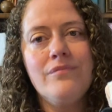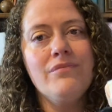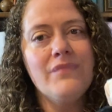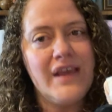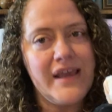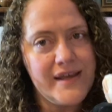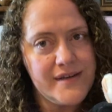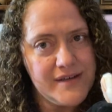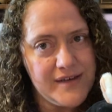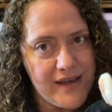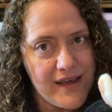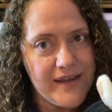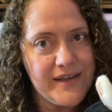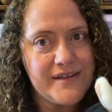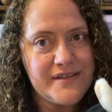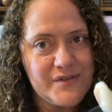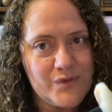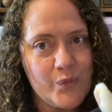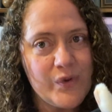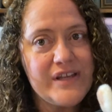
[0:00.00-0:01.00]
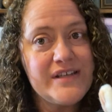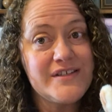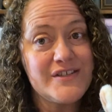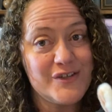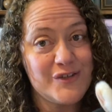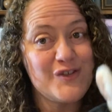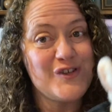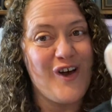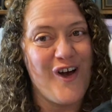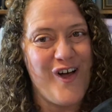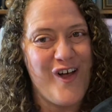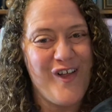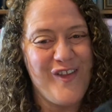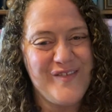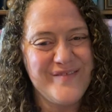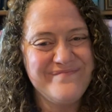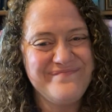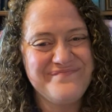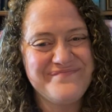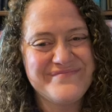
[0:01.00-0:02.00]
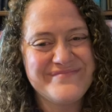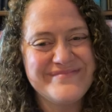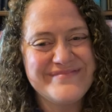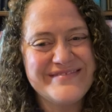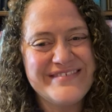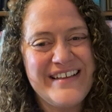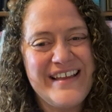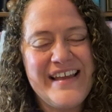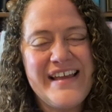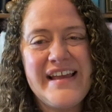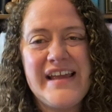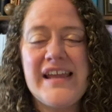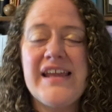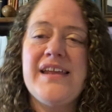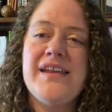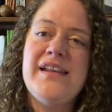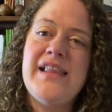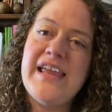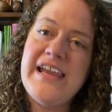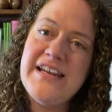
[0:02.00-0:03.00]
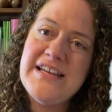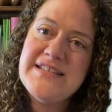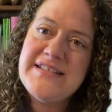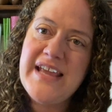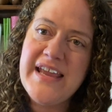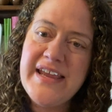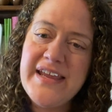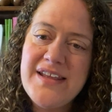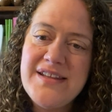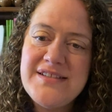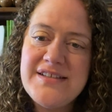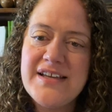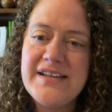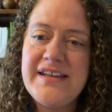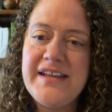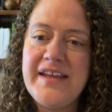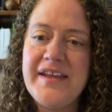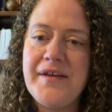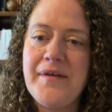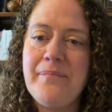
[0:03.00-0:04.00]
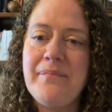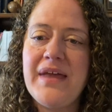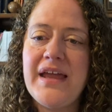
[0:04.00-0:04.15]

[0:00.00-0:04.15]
Ananias went to Saul. He had laid his hands on him